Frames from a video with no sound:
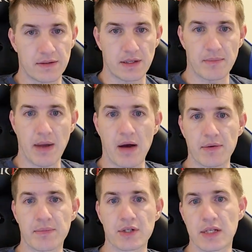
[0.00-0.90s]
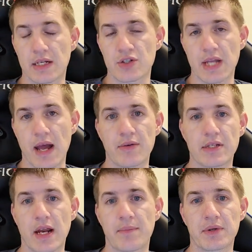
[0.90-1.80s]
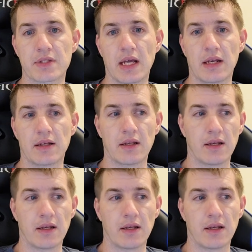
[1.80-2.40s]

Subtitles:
amount percentage down to 10%,